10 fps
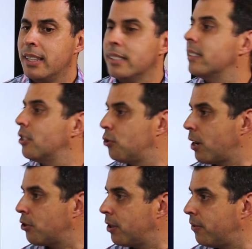This is a
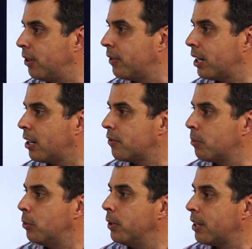structure they feel very
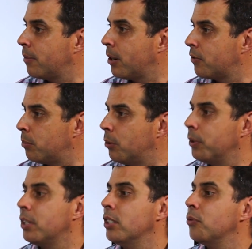comfortable with. I'm comfortable
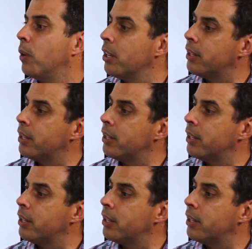with it as well,